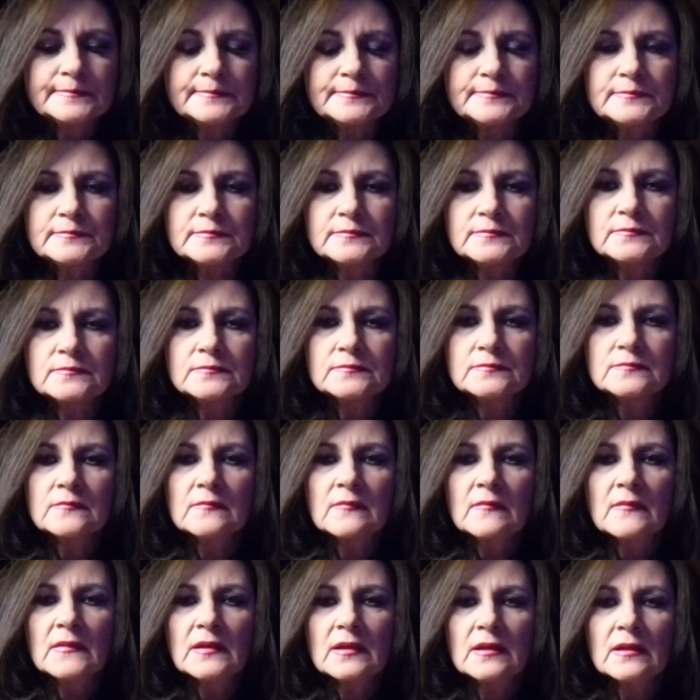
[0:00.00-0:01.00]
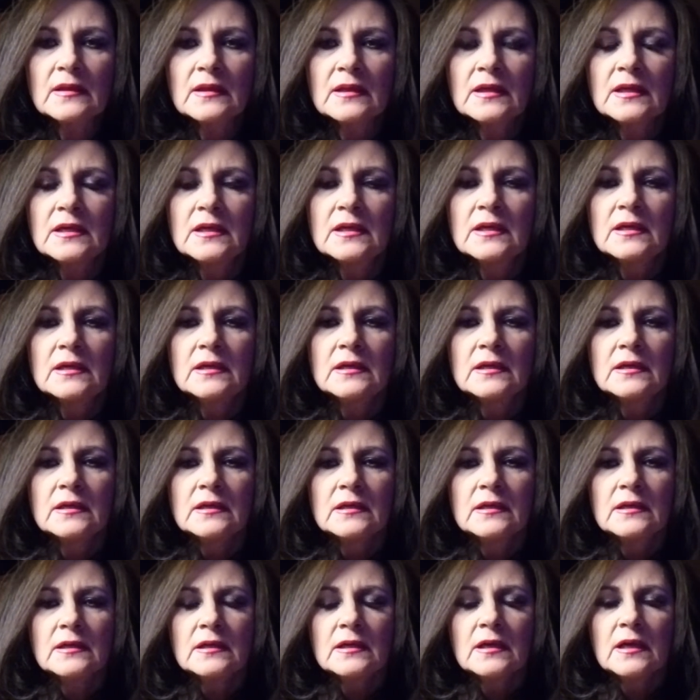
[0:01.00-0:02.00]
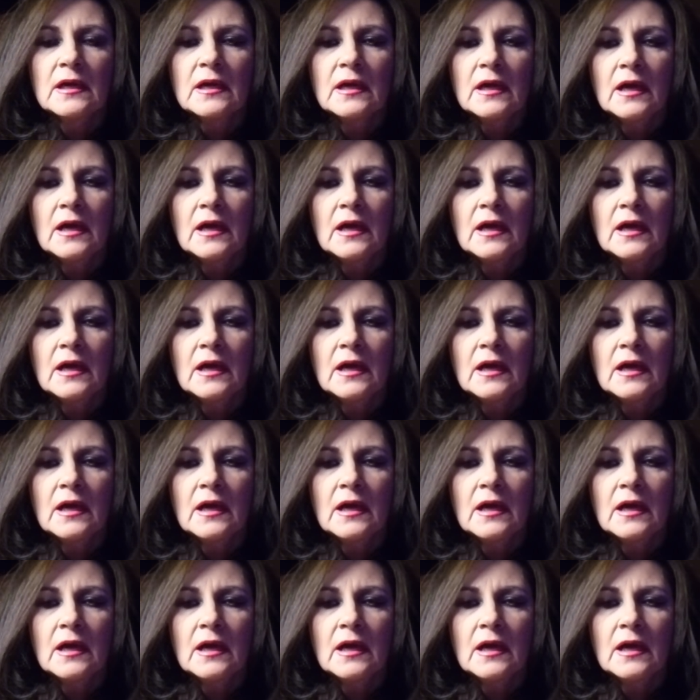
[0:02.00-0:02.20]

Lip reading: Nobody speaks.